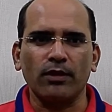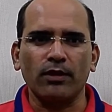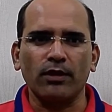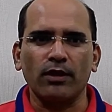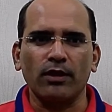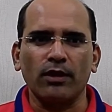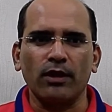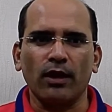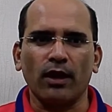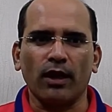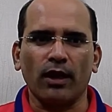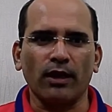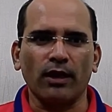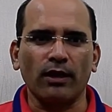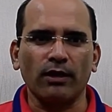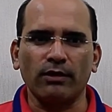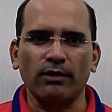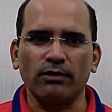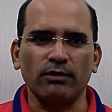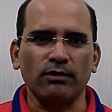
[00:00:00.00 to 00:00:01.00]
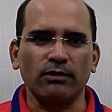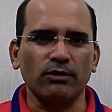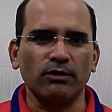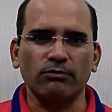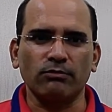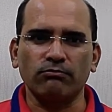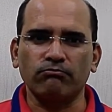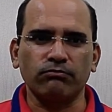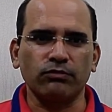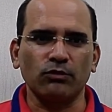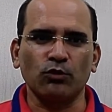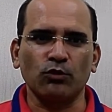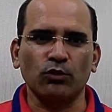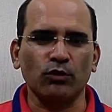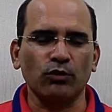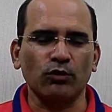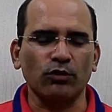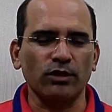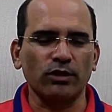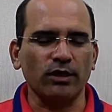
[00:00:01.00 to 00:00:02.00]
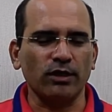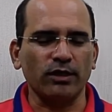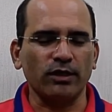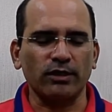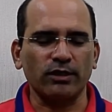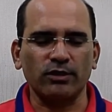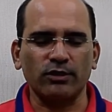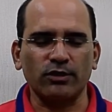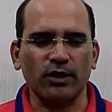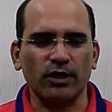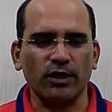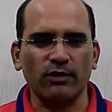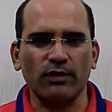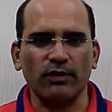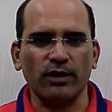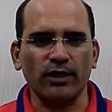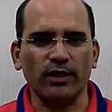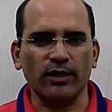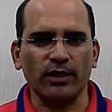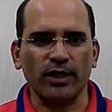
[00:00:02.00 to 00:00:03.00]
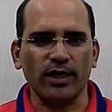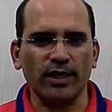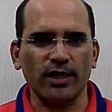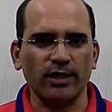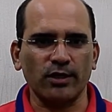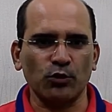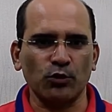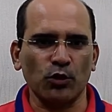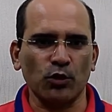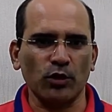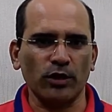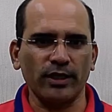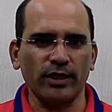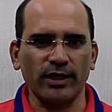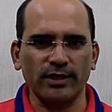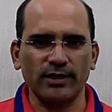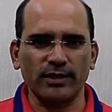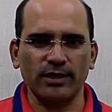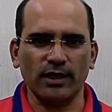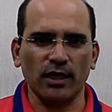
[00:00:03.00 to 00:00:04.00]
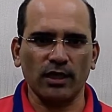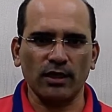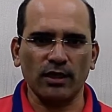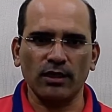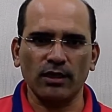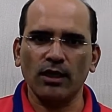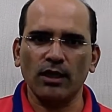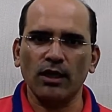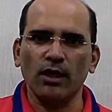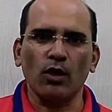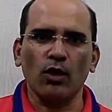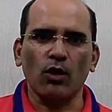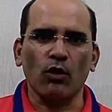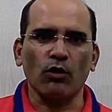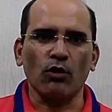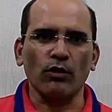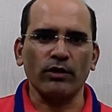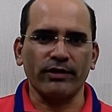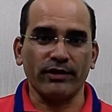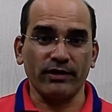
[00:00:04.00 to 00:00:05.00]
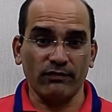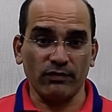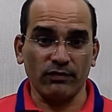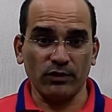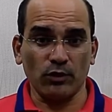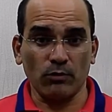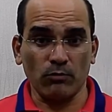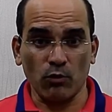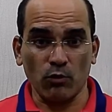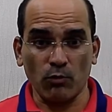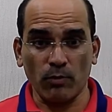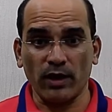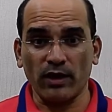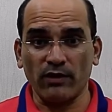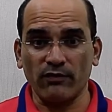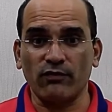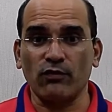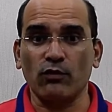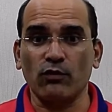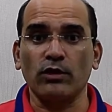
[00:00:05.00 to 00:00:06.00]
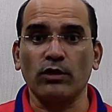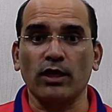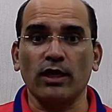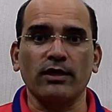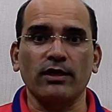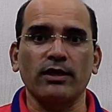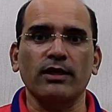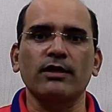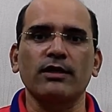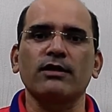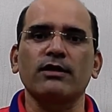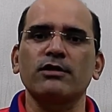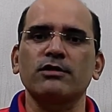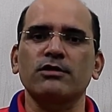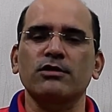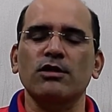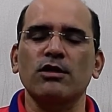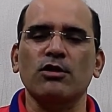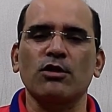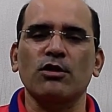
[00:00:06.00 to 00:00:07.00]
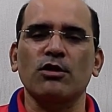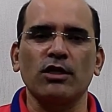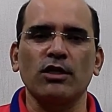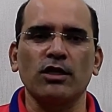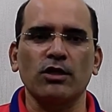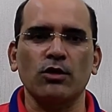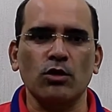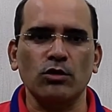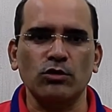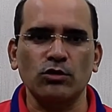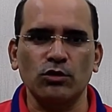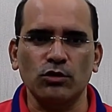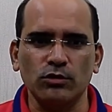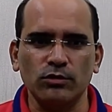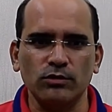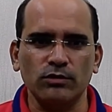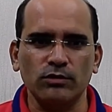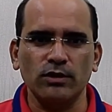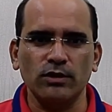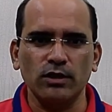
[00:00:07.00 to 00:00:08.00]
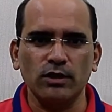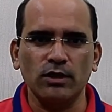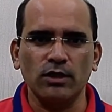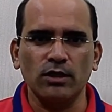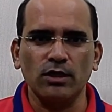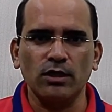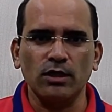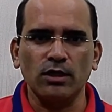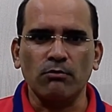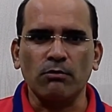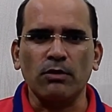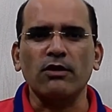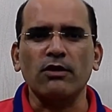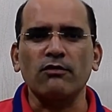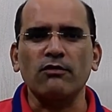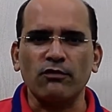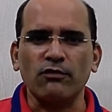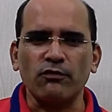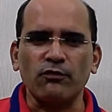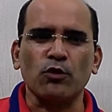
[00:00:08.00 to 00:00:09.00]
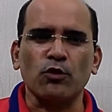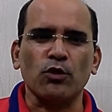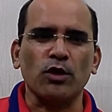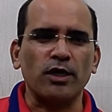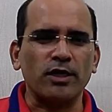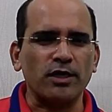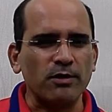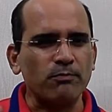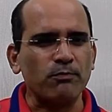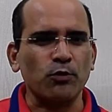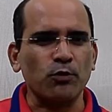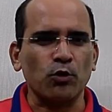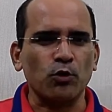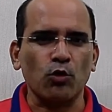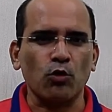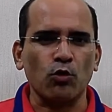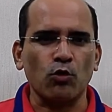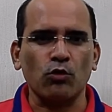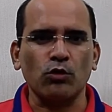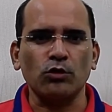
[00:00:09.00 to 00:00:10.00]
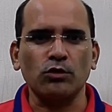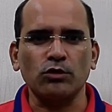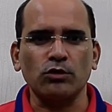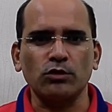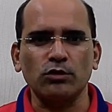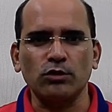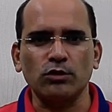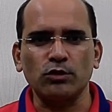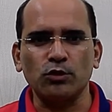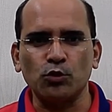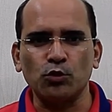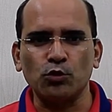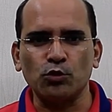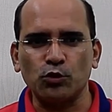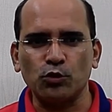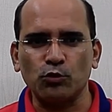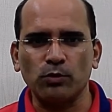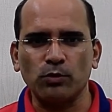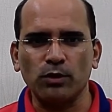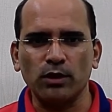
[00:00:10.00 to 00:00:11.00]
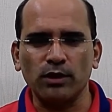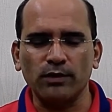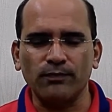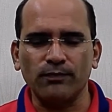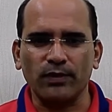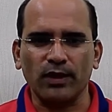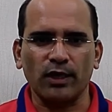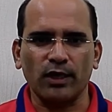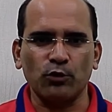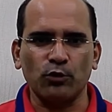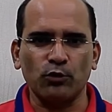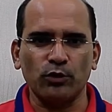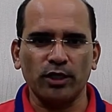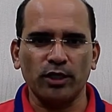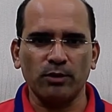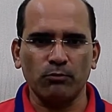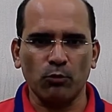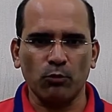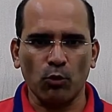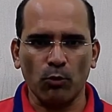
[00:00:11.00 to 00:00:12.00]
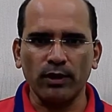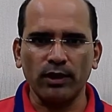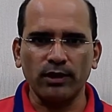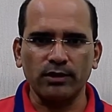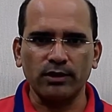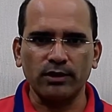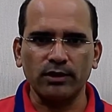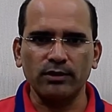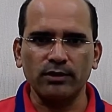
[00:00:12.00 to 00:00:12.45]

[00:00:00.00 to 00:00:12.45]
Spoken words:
and you could straight away get connected to your DSLR or even your mobile phone and get crystal clear audio. But if you're a little pro YouTuber and you need mobility